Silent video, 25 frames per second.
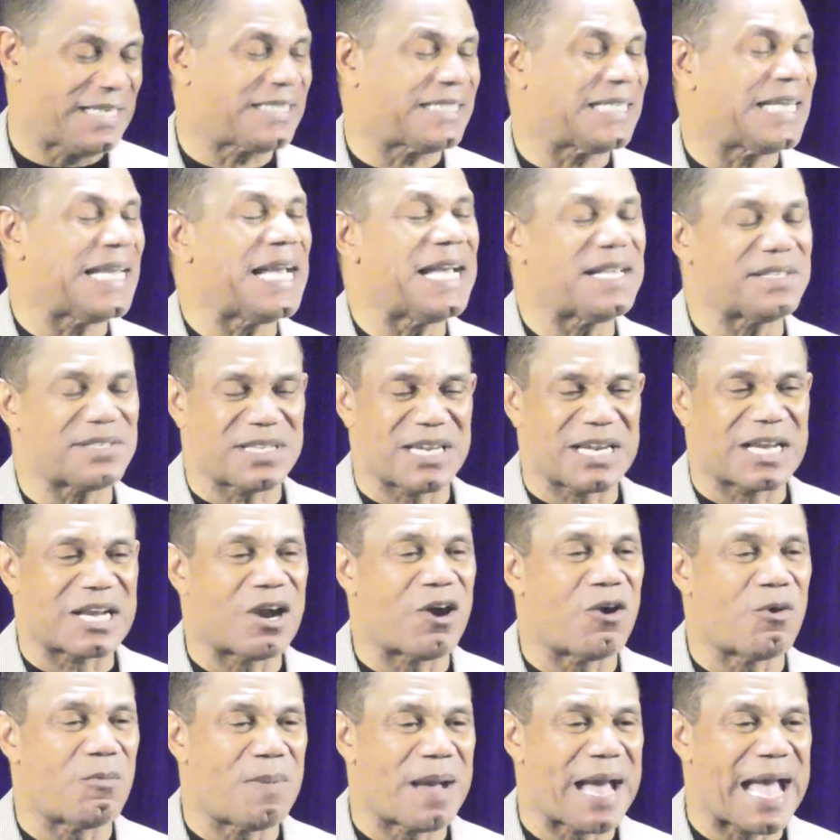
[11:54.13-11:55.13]
It's easy to
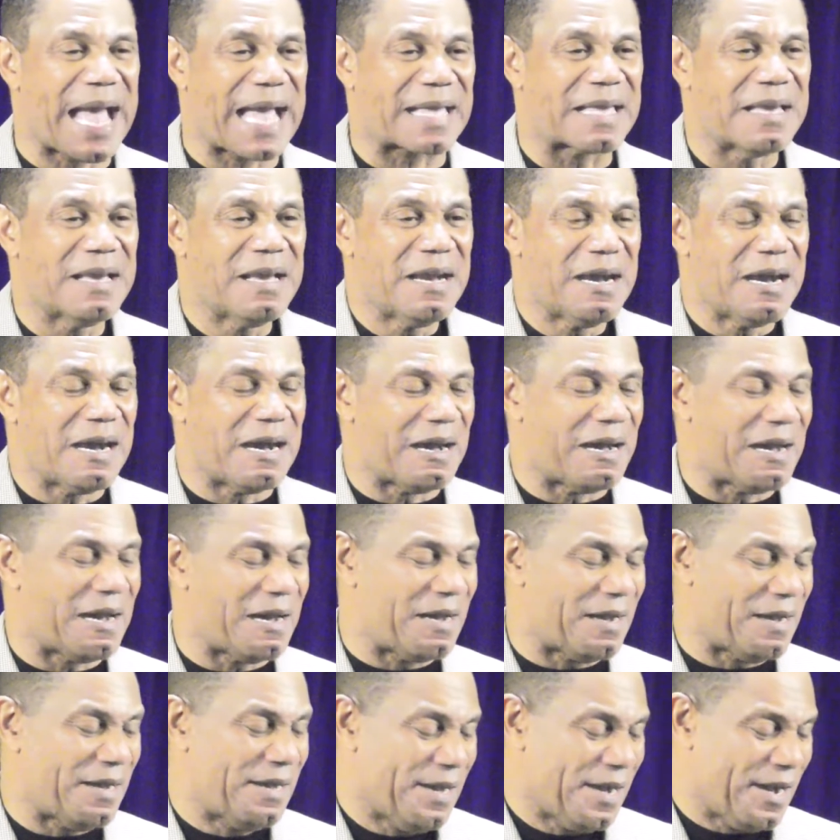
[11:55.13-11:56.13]
go back
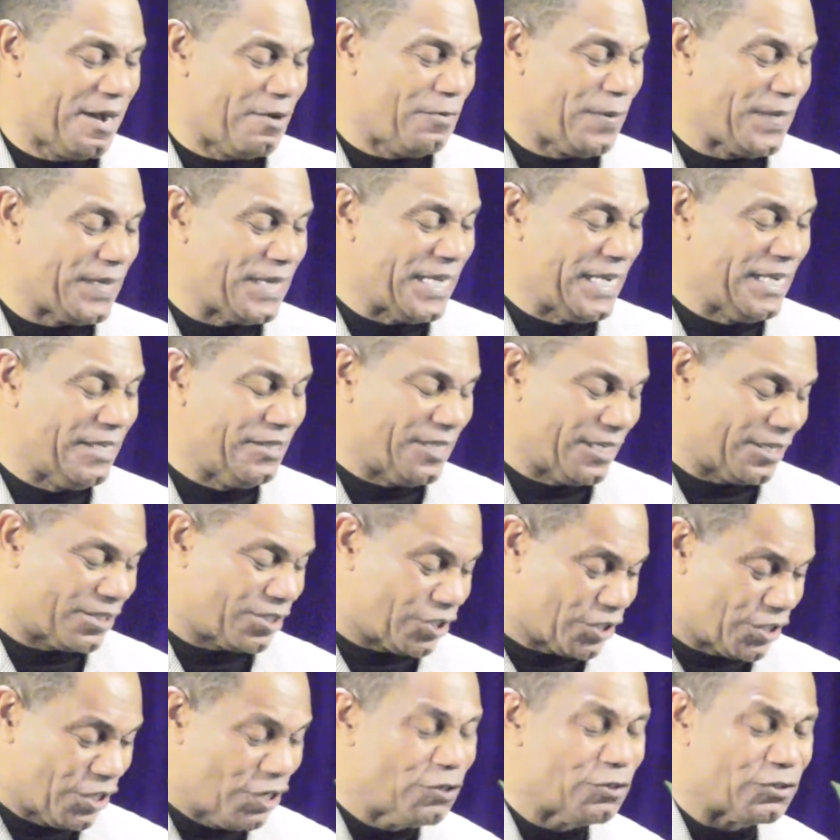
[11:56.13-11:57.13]
with these
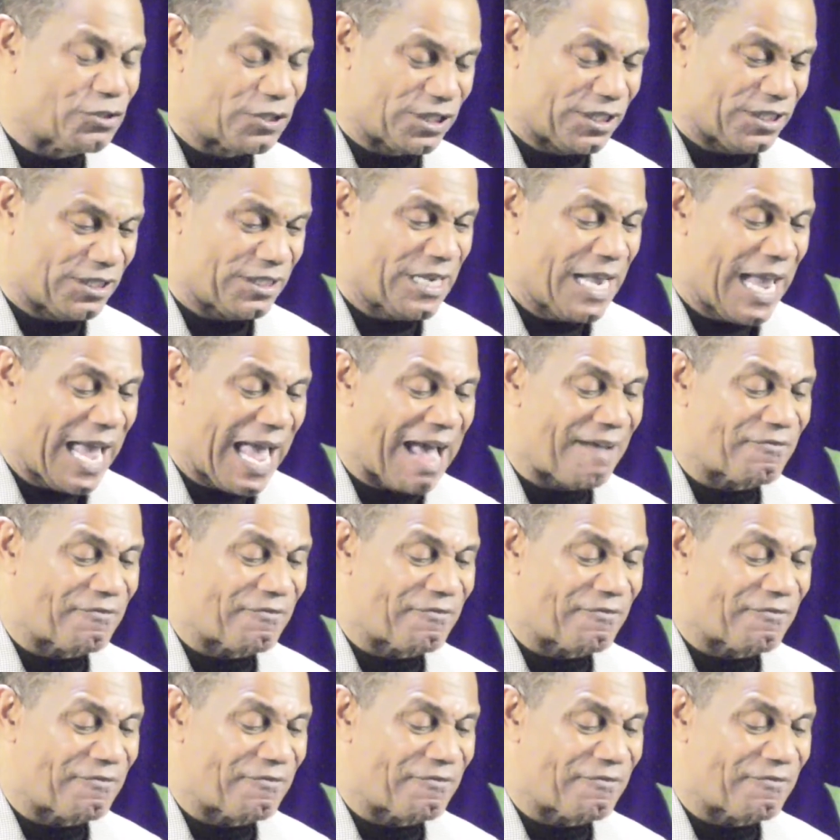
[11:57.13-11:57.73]
excuses